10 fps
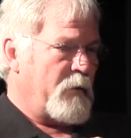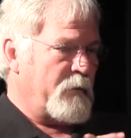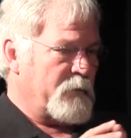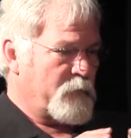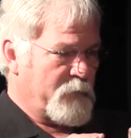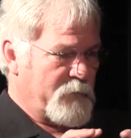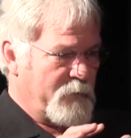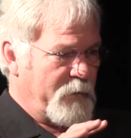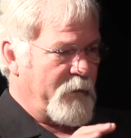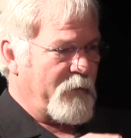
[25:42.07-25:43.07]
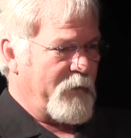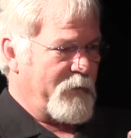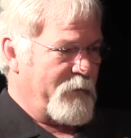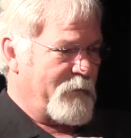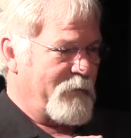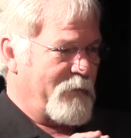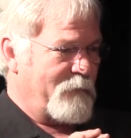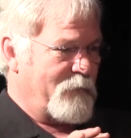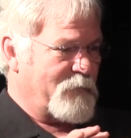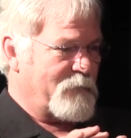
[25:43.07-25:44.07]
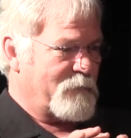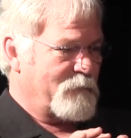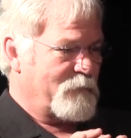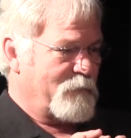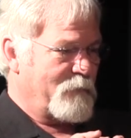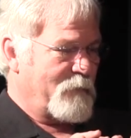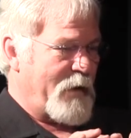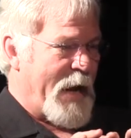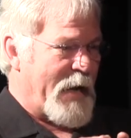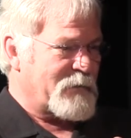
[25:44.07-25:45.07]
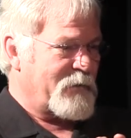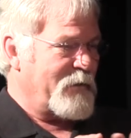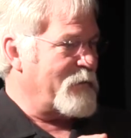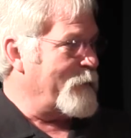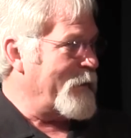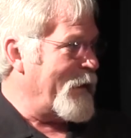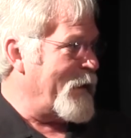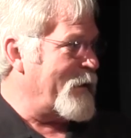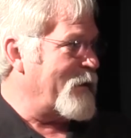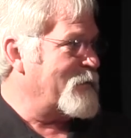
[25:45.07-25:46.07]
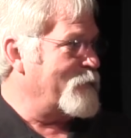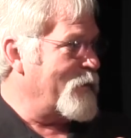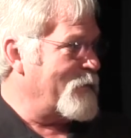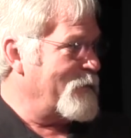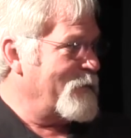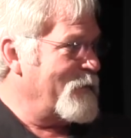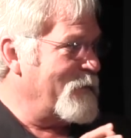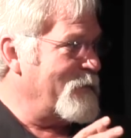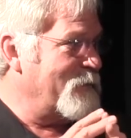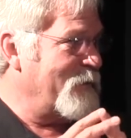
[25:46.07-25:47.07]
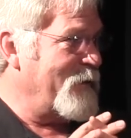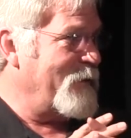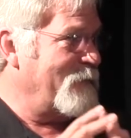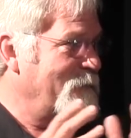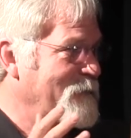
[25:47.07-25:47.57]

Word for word: and this was the area that was asking to be annexed, but that the city